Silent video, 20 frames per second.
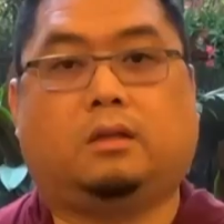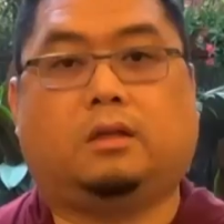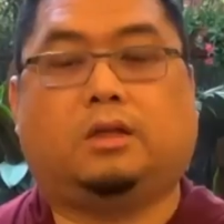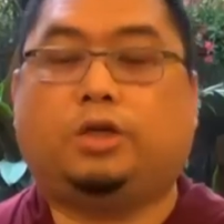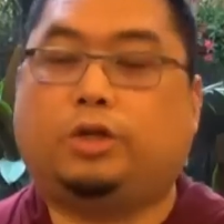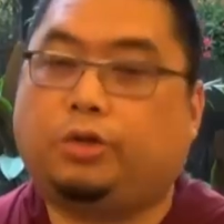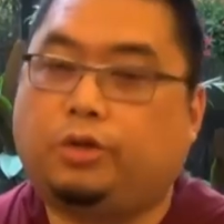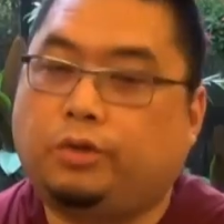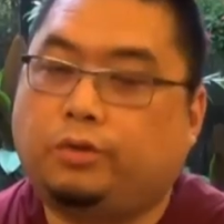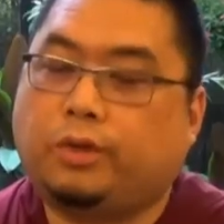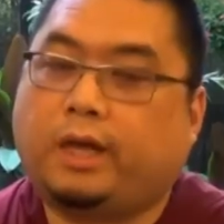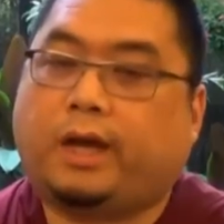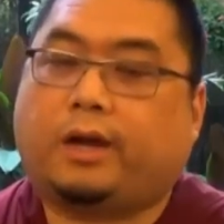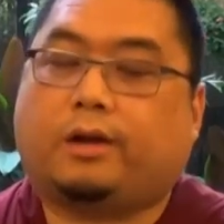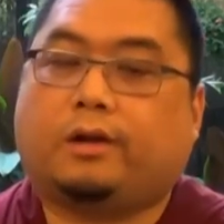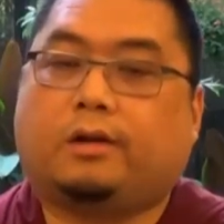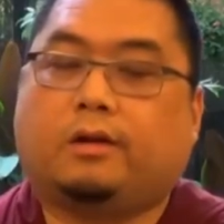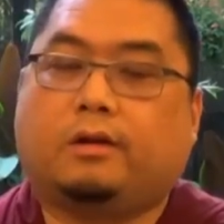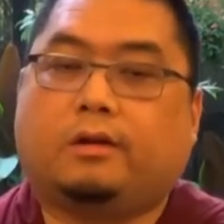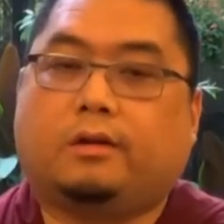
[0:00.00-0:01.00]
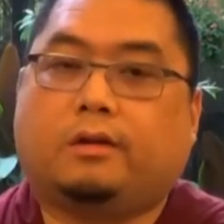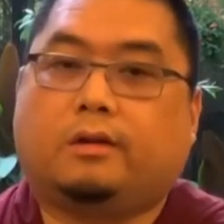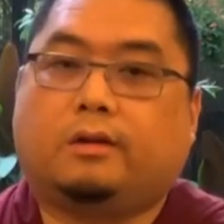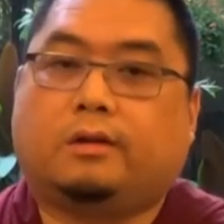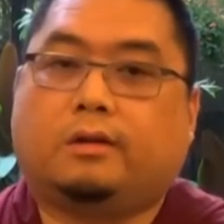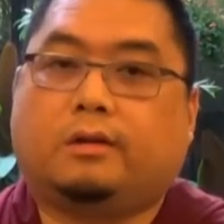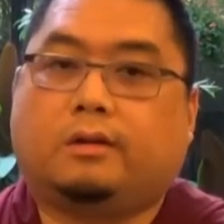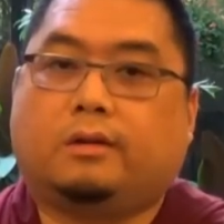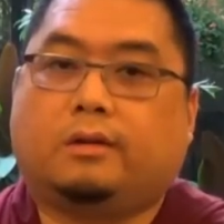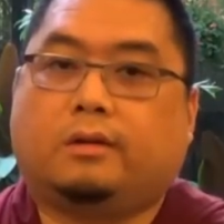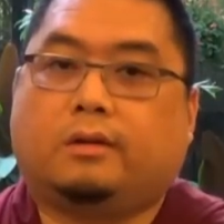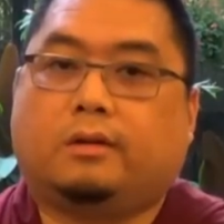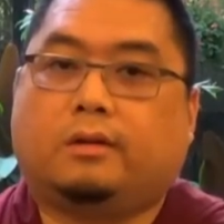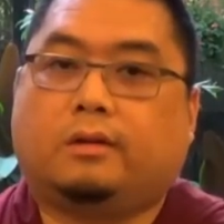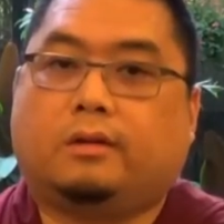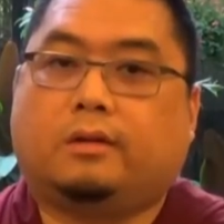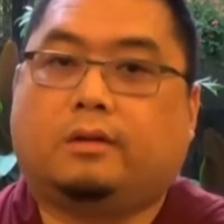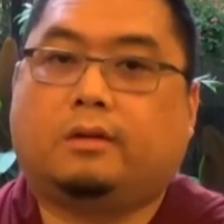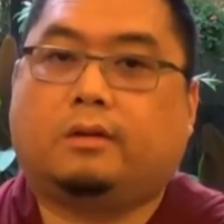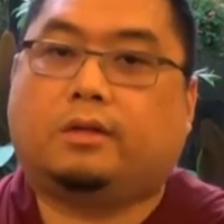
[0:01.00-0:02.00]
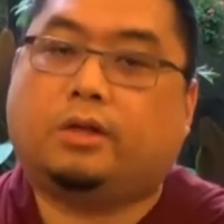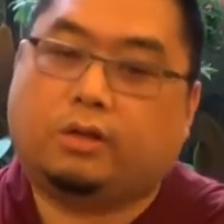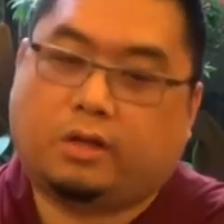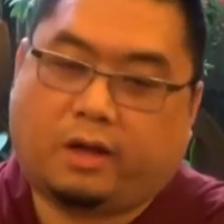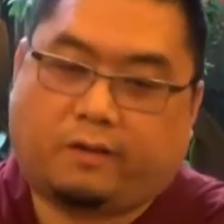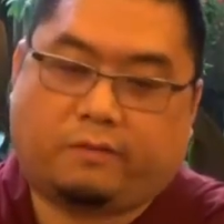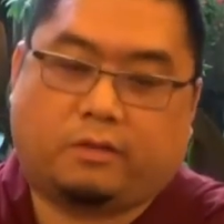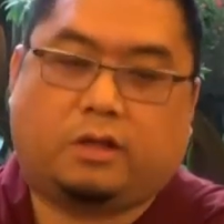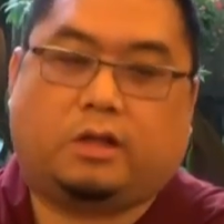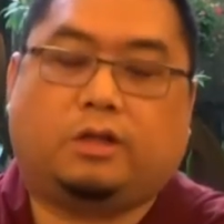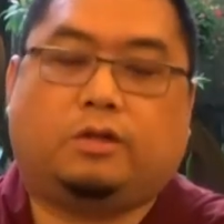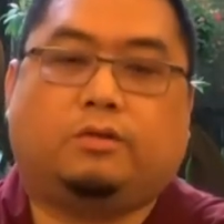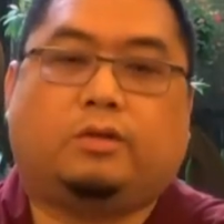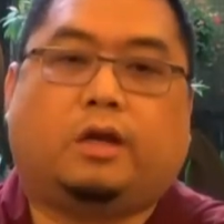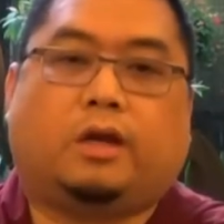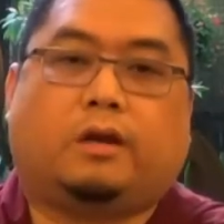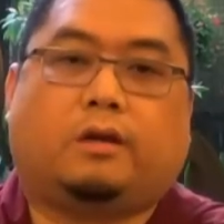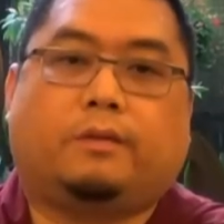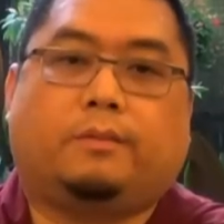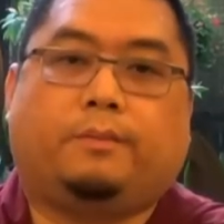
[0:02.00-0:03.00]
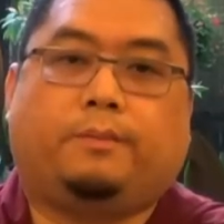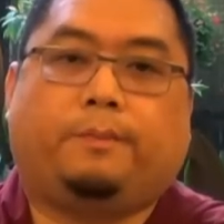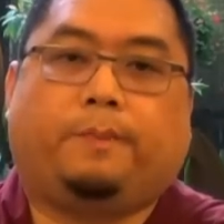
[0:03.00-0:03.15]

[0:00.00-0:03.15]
You do care. You definitely do care.